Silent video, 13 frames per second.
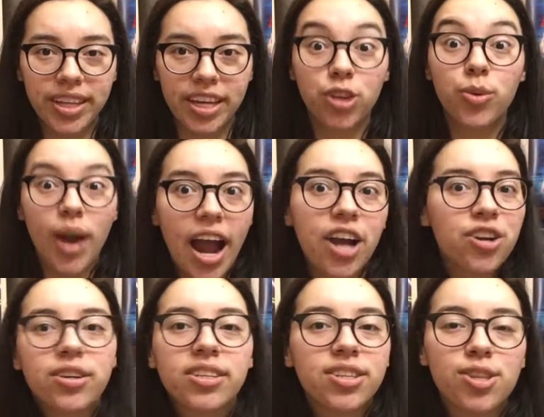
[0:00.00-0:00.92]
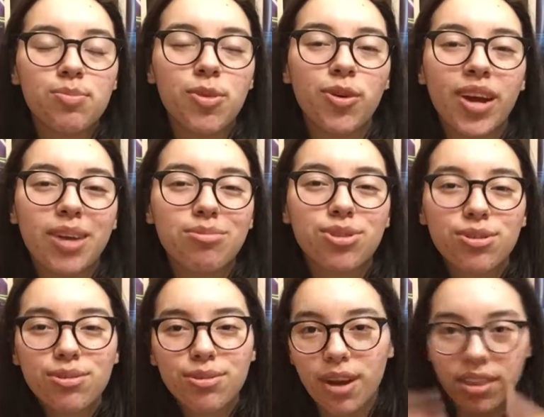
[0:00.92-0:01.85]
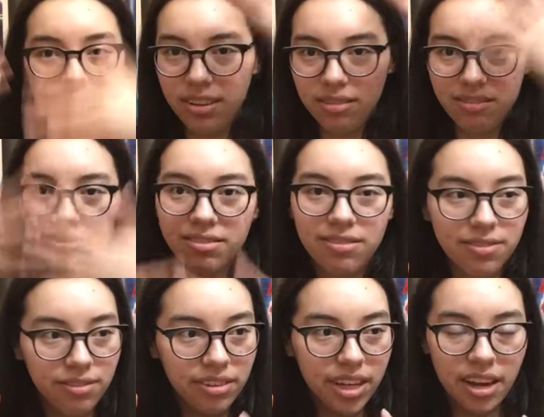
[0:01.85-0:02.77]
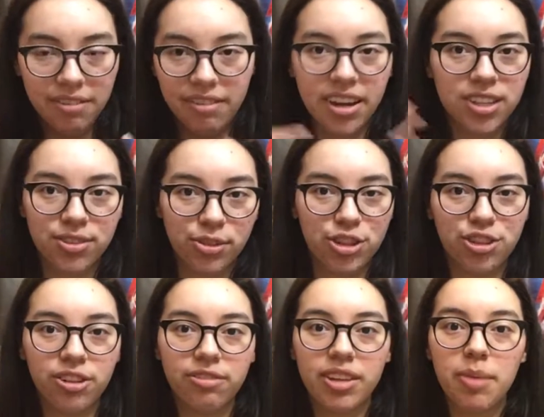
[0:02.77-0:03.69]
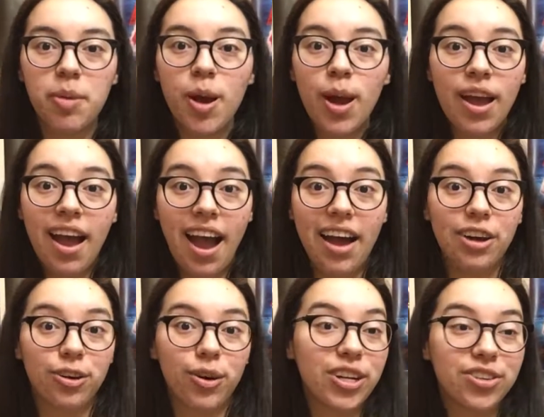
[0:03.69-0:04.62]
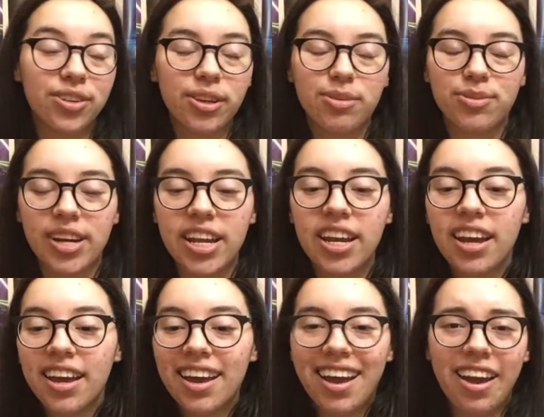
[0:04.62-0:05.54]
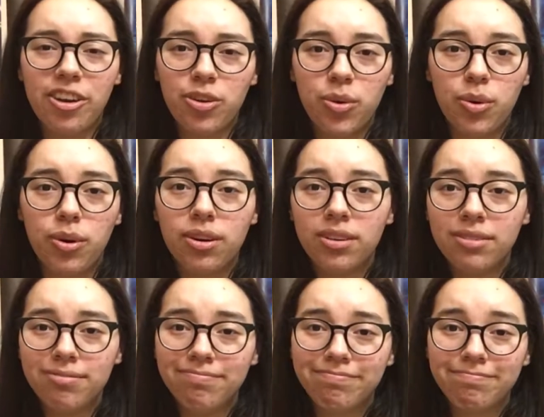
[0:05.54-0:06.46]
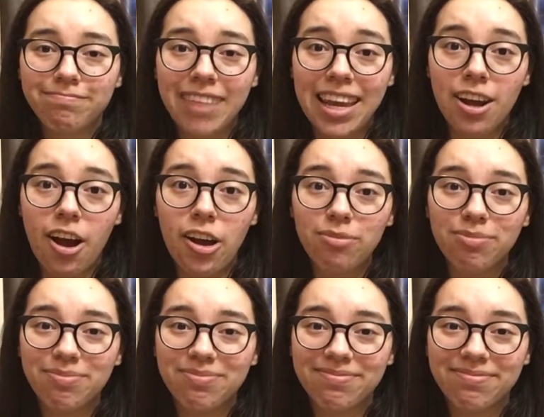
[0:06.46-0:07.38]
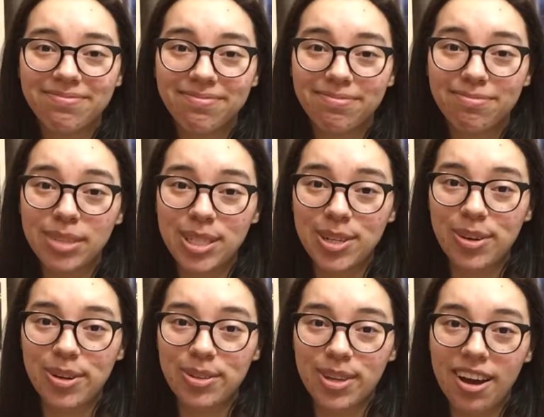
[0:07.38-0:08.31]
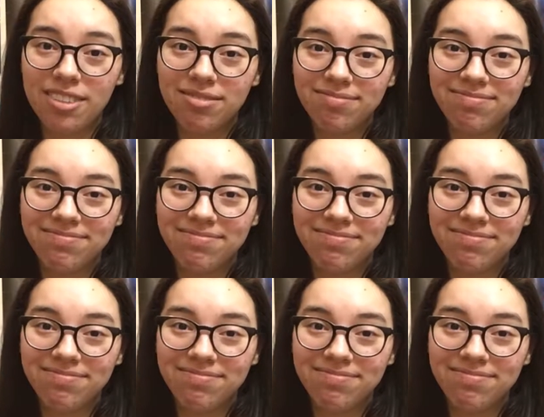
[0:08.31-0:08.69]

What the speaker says: Like, you actually see the mocap suit, not the VFX version of them. I don't know, I just thought that was funny and cool and hot. Mysterio's hot.